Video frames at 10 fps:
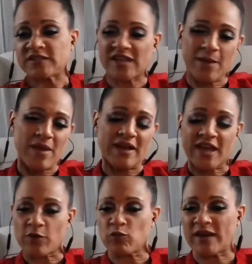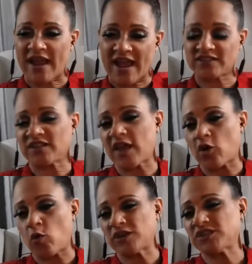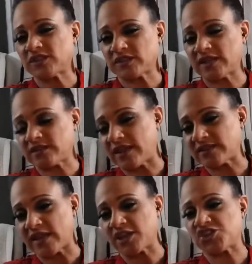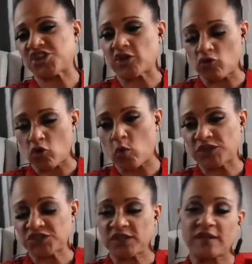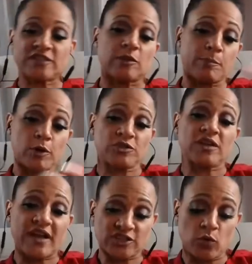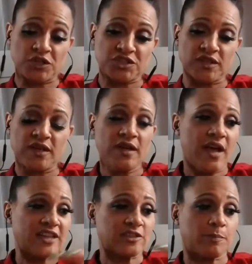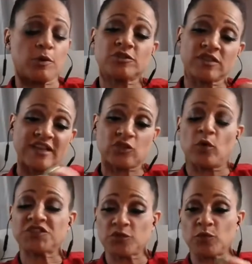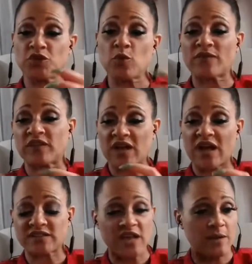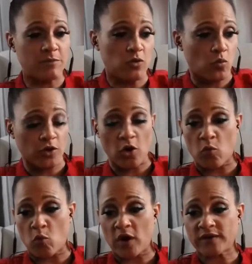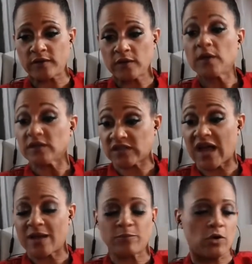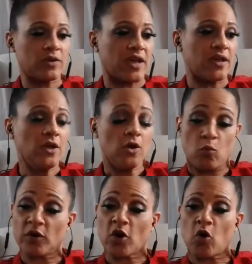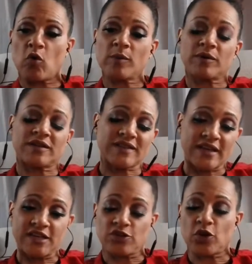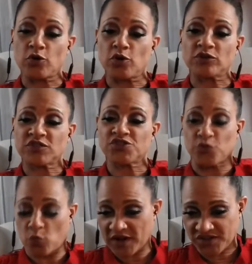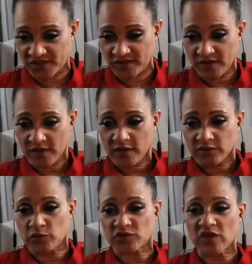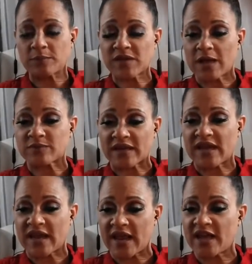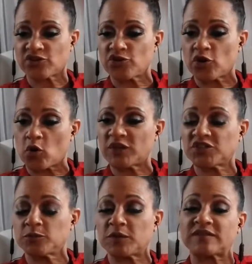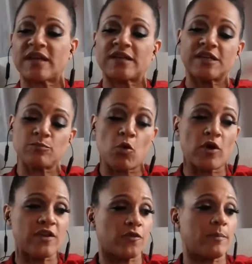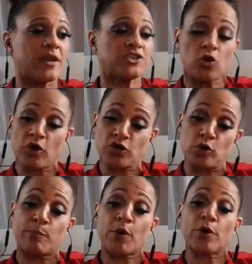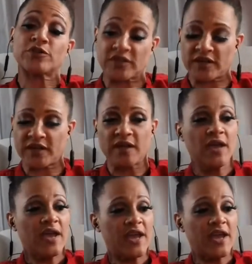Tammy, I can't really answer that question, because that's not a general question. That's a personalized question. That's a personalized question where you have to contact me one-on-one time, okay, one-on-one, because I need to know your situation. So sometimes I can't answer your question because I need more information on you personally.